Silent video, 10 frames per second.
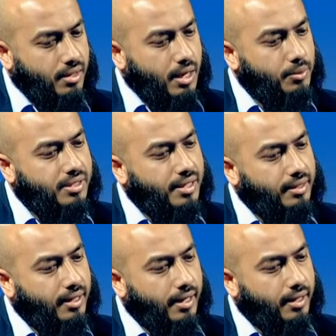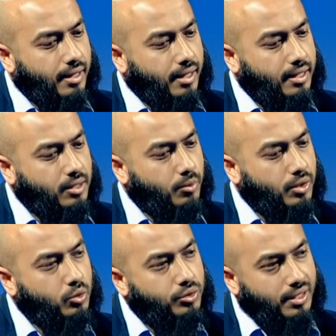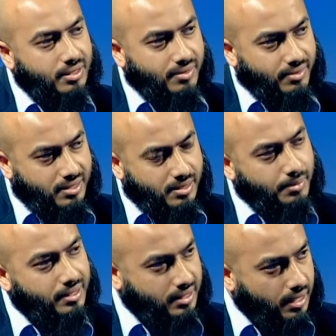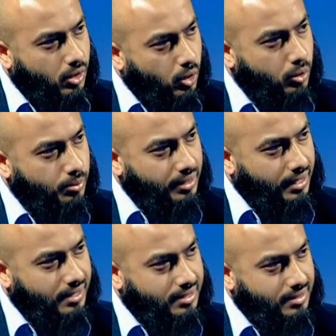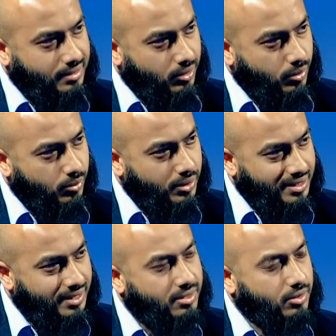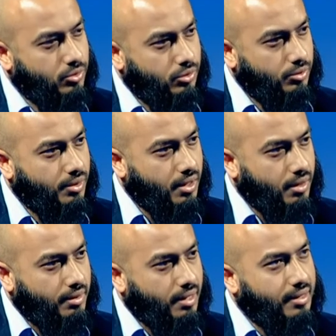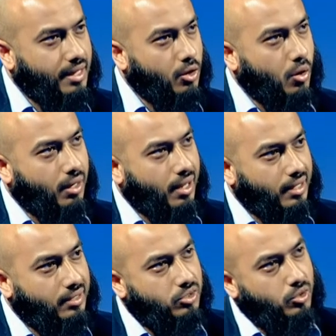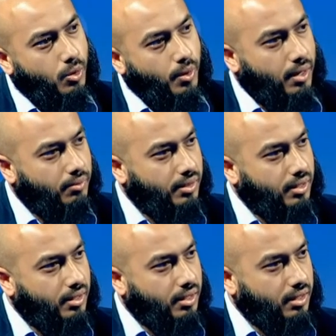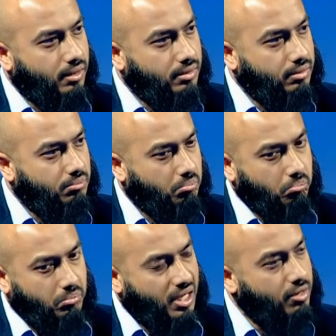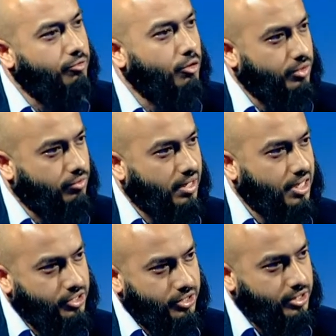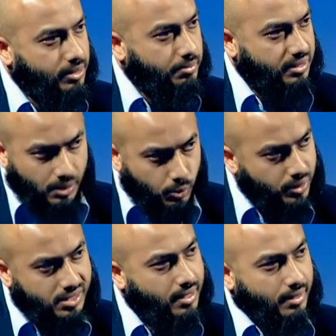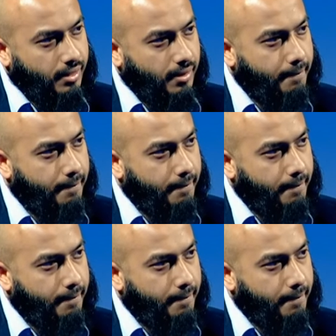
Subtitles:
are we saying that anyone who does have that stability at home and gets, you know, is listened to, that they're not likely to go out and get involved in a relationship? Is that what we're saying here?